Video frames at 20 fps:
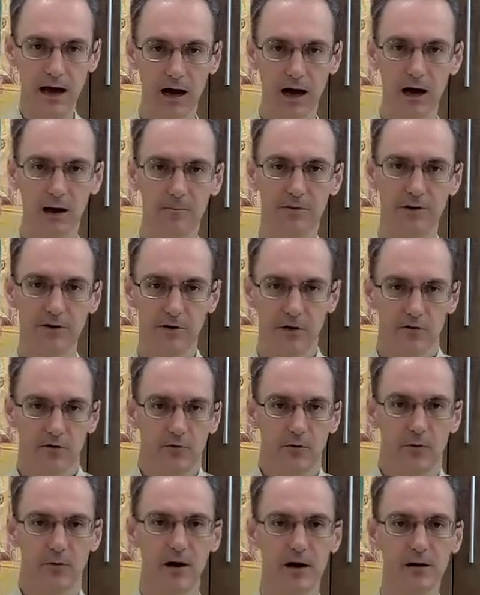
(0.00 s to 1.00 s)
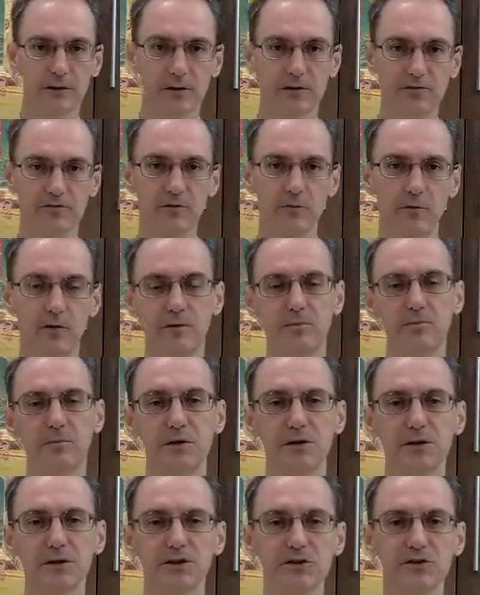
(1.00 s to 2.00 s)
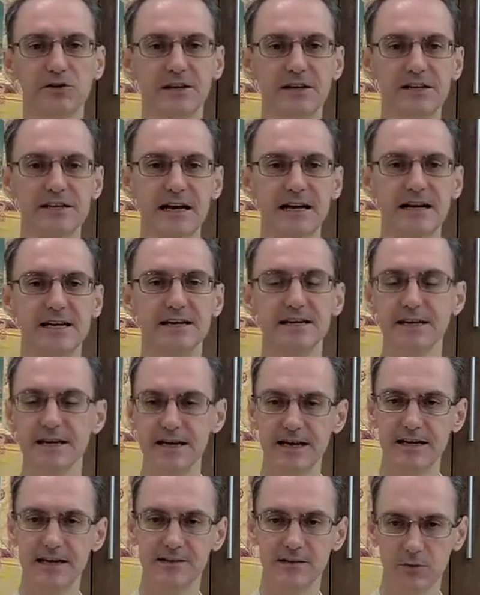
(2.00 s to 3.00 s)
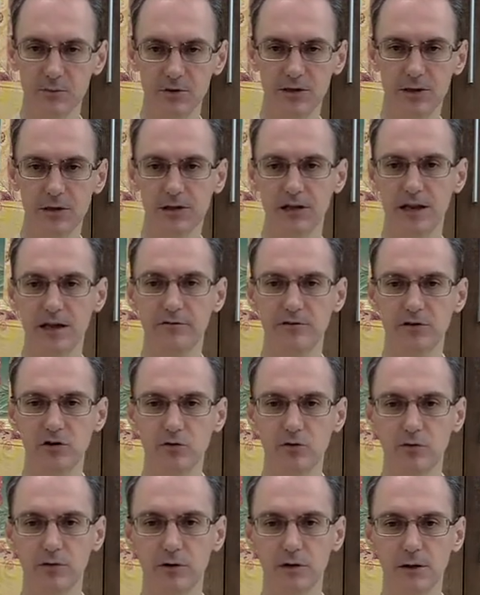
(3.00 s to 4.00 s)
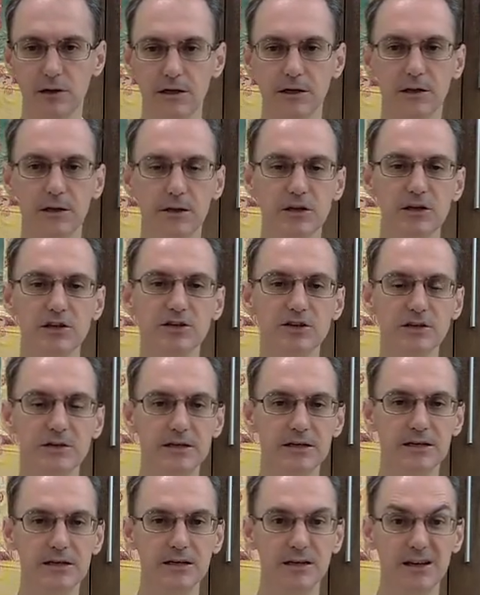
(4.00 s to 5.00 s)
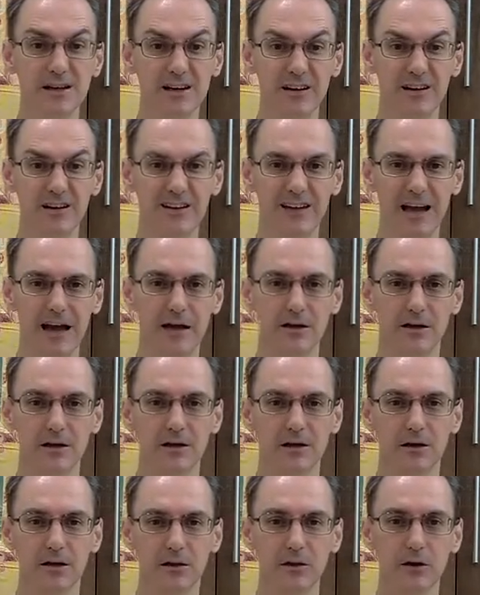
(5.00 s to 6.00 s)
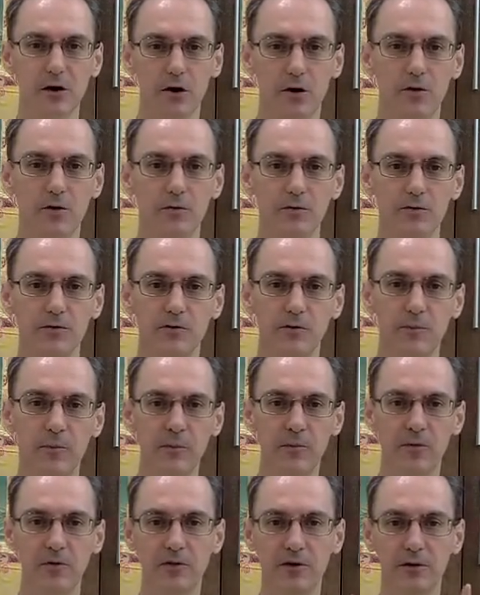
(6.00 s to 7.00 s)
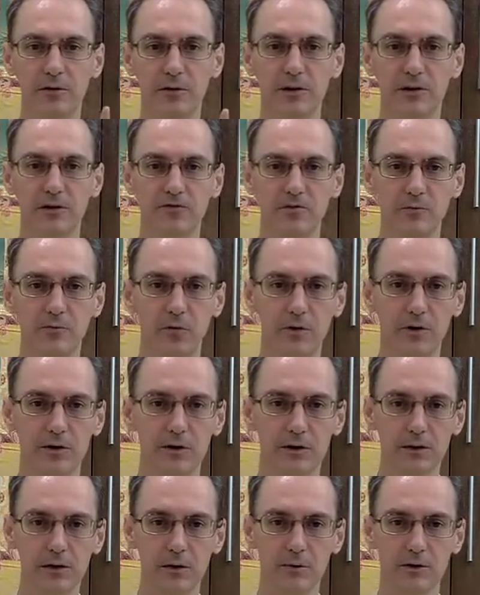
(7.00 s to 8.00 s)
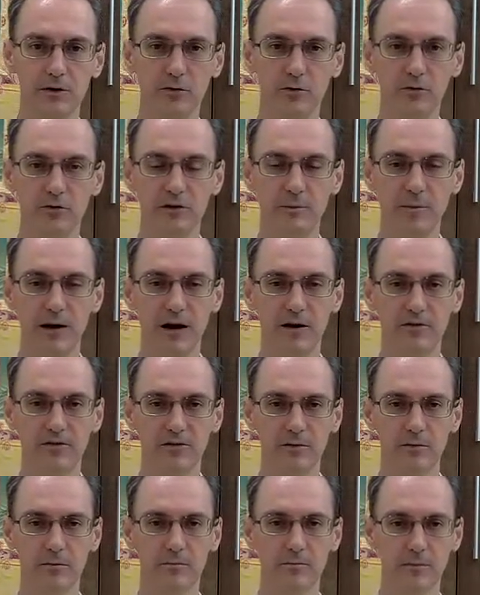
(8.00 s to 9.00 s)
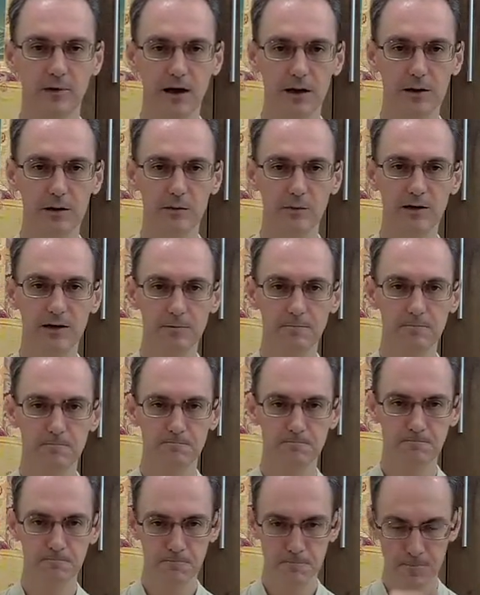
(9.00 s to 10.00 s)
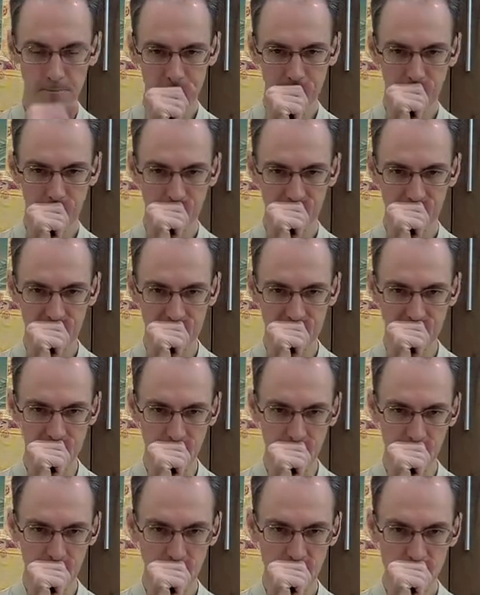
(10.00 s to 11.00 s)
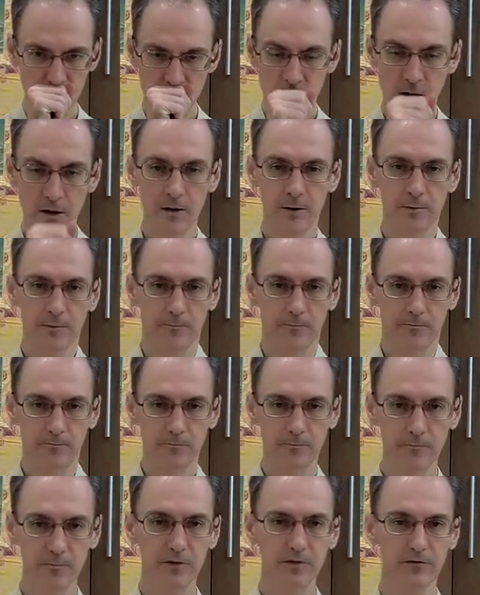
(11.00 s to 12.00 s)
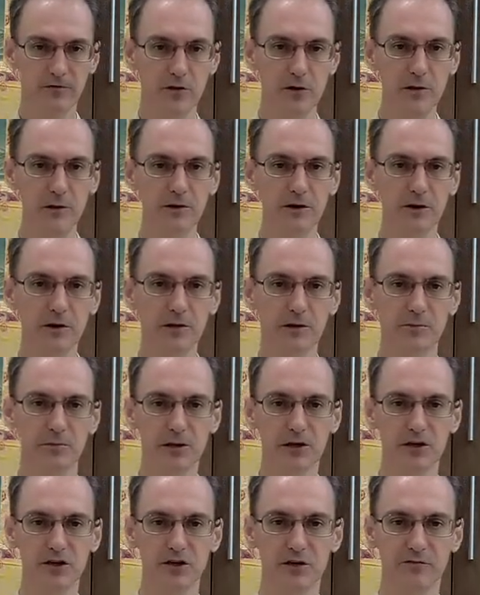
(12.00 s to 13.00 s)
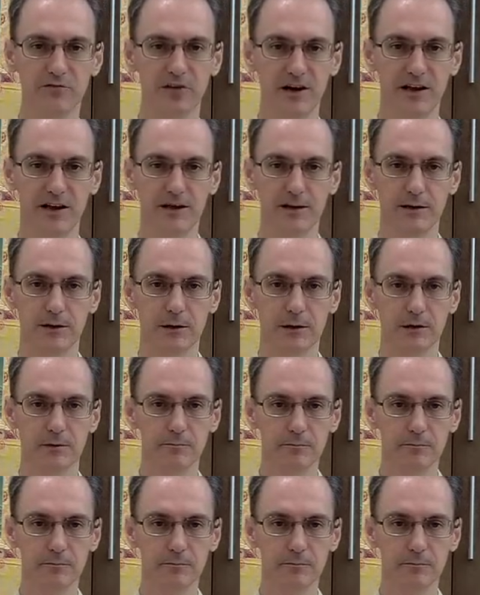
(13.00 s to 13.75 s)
Go through our 7-point posture again, and then we're just going to have a short sitting session. Okay, so do you remember those 7 points that we talked about from last week? Okay. First one is the position of the legs.